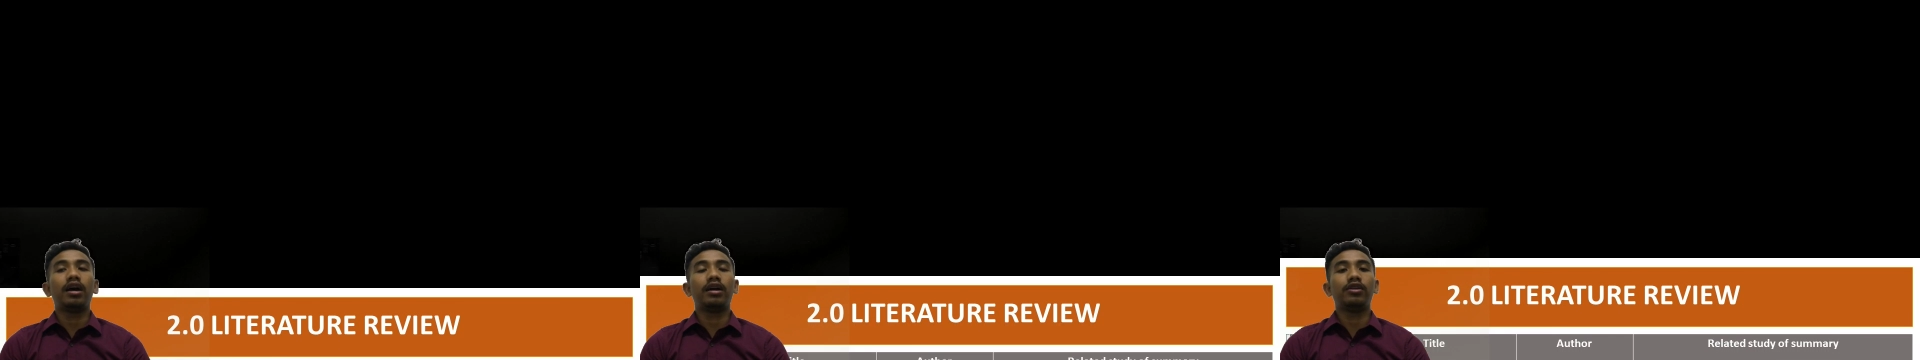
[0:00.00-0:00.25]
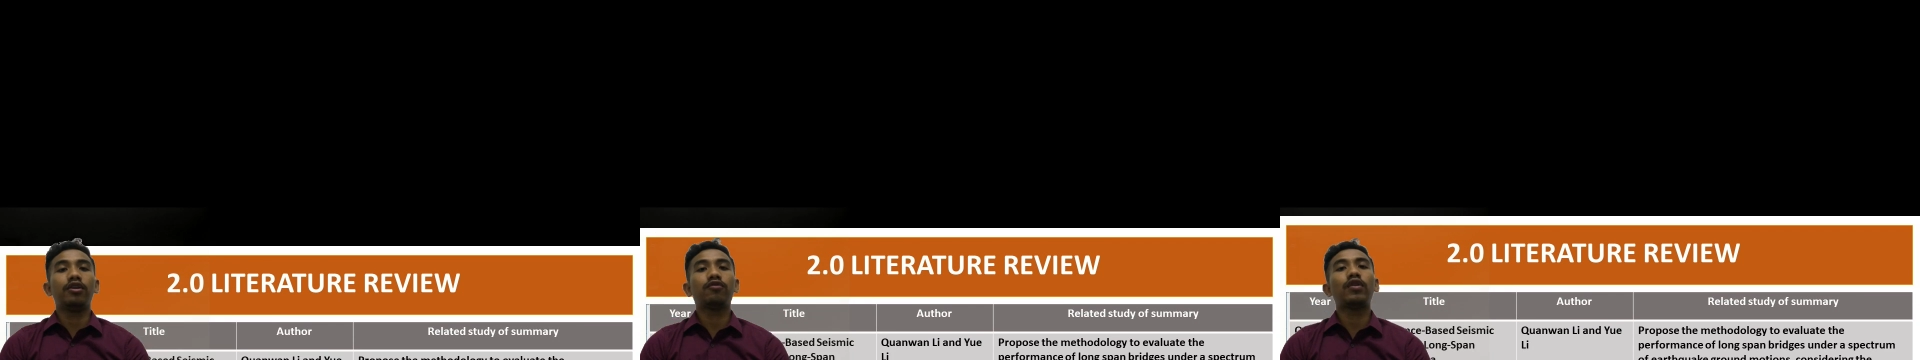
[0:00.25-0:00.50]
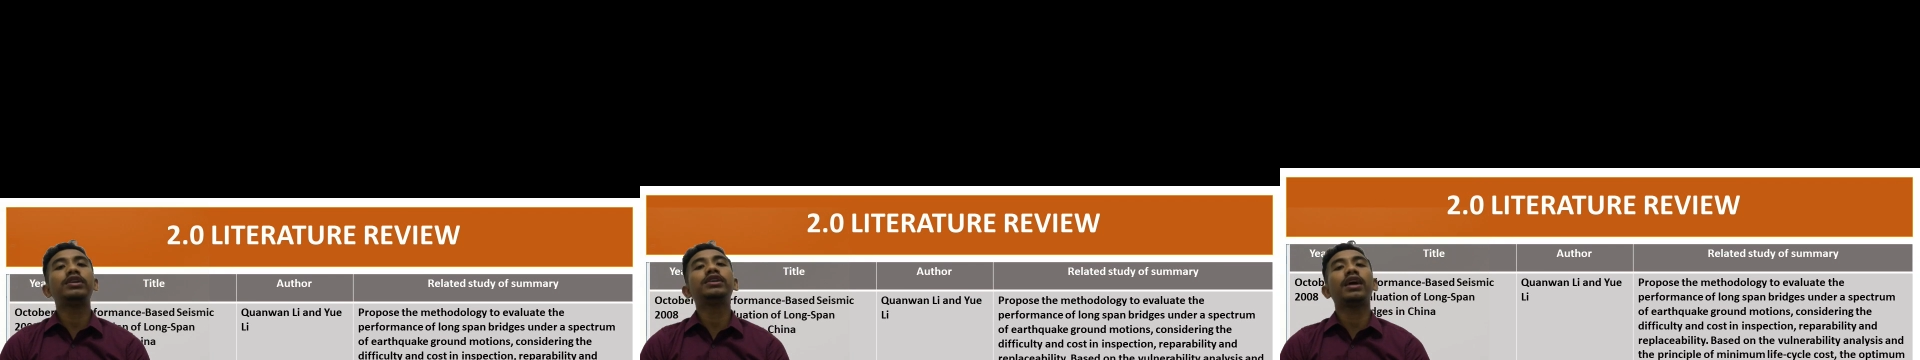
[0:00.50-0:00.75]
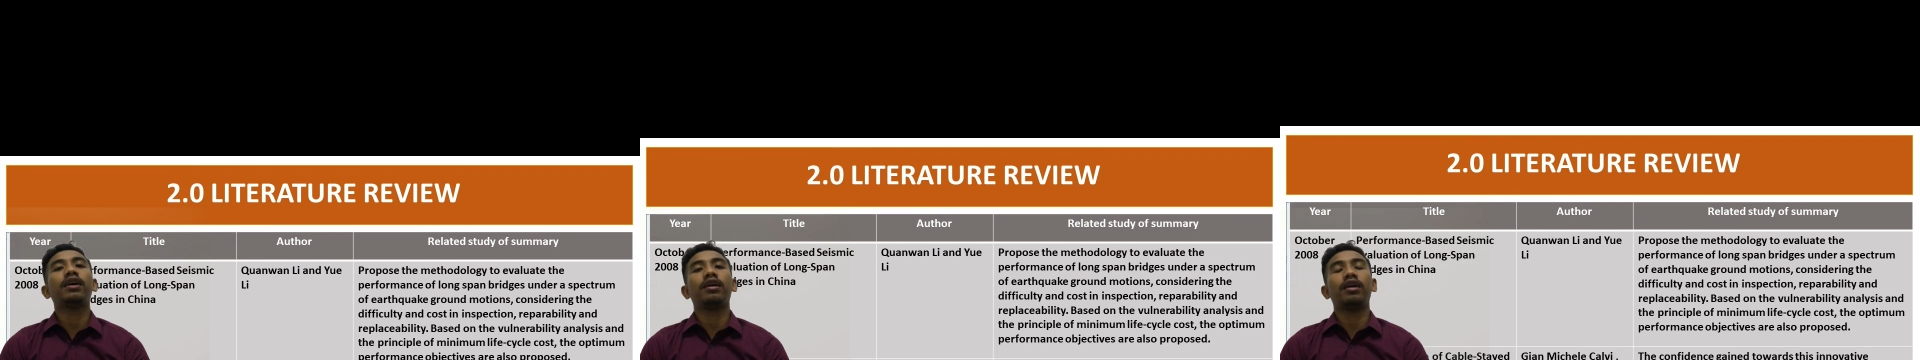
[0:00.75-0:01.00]
The
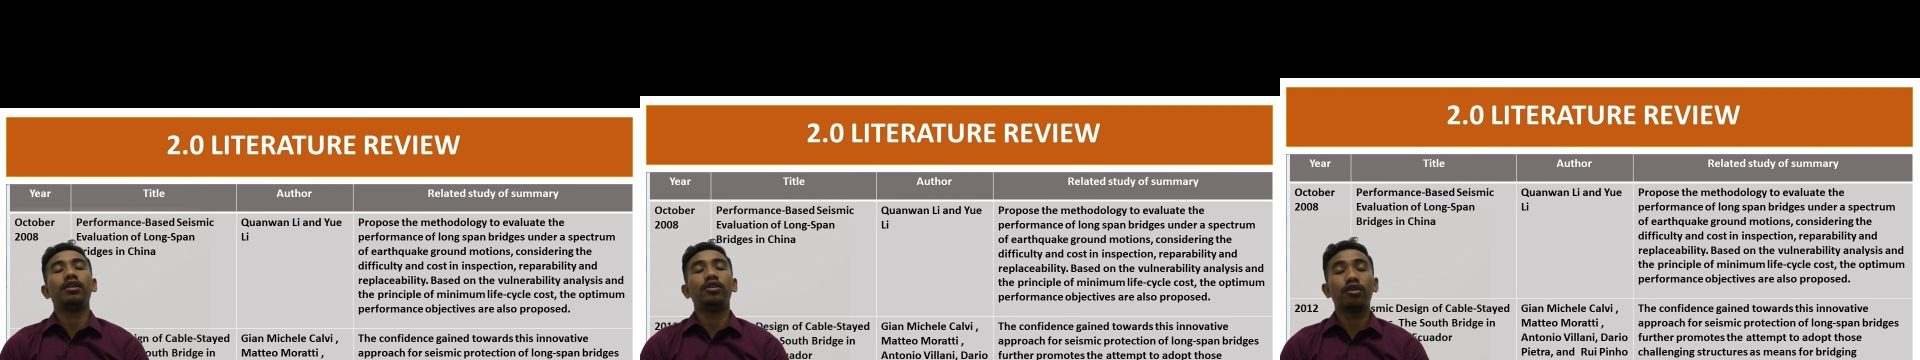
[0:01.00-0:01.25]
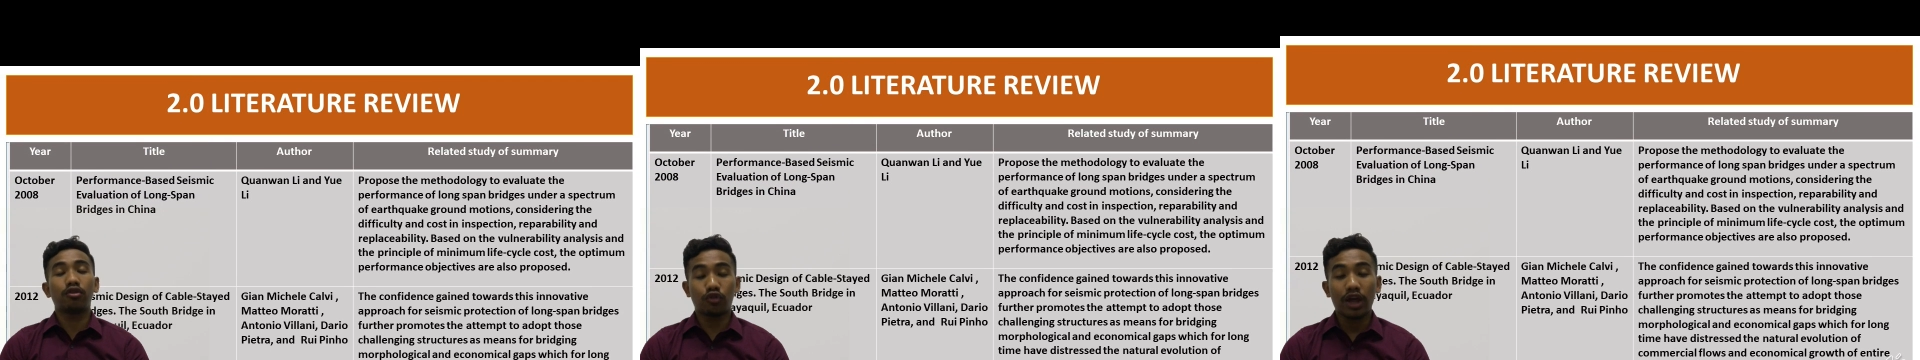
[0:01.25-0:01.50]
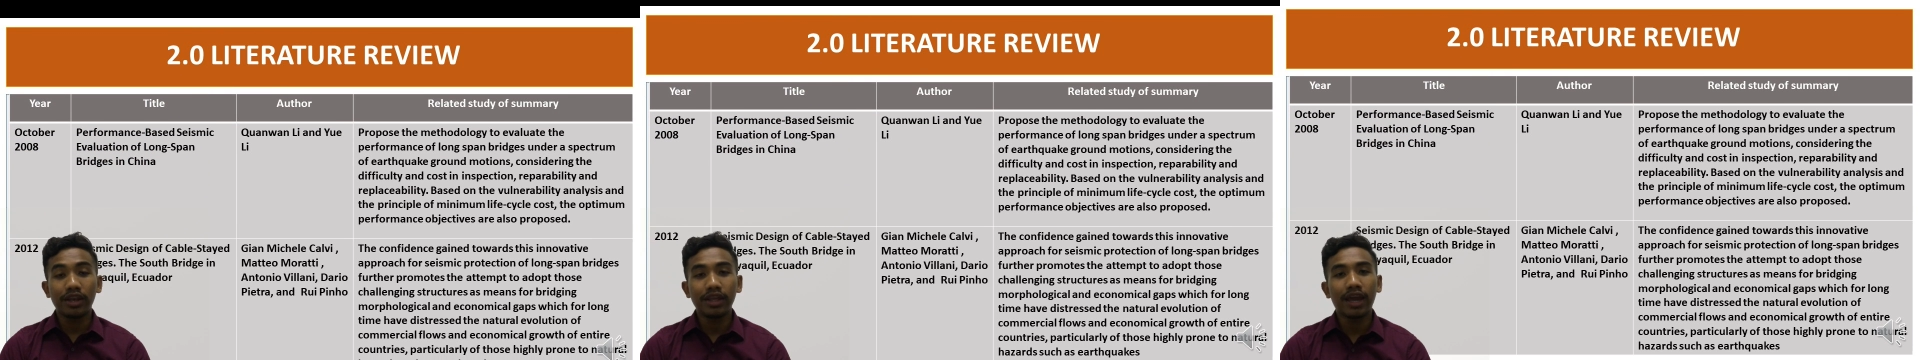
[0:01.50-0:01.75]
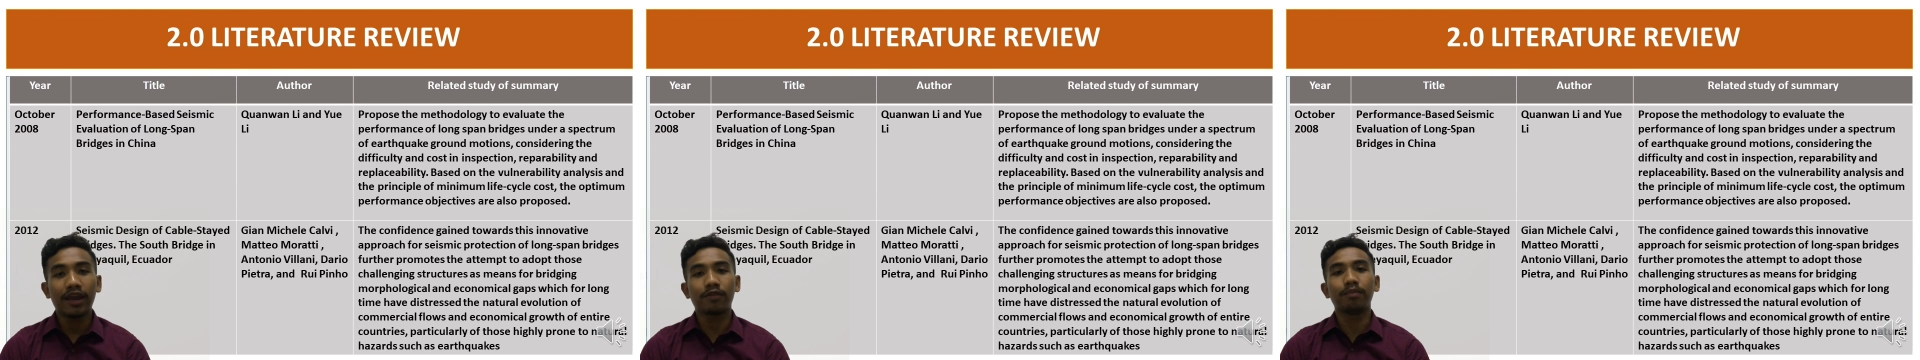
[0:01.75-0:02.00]
study
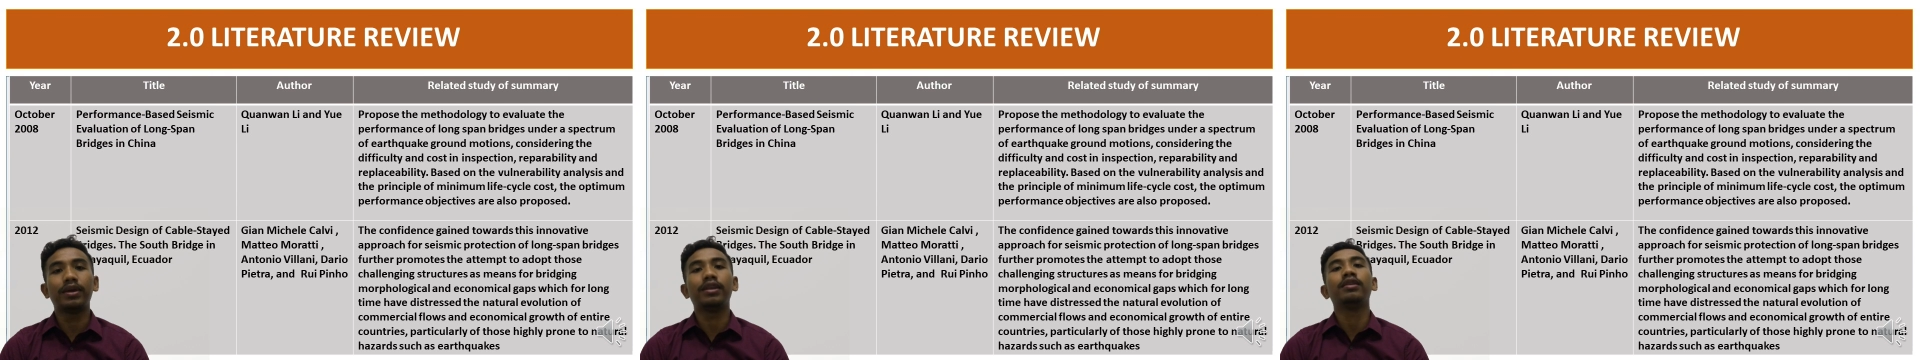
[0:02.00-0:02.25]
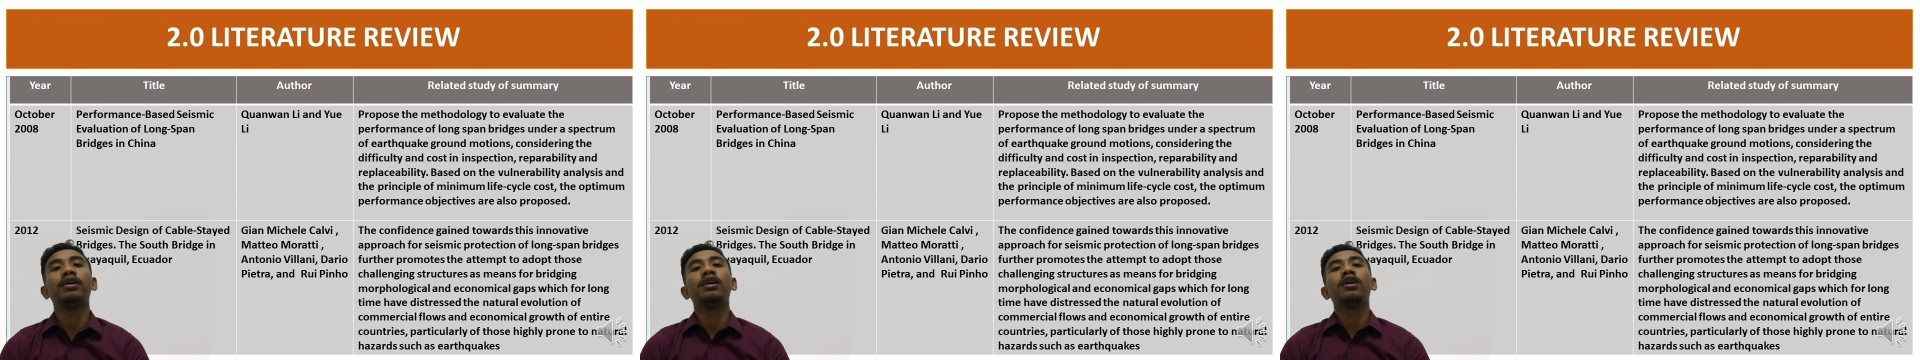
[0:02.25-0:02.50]
has been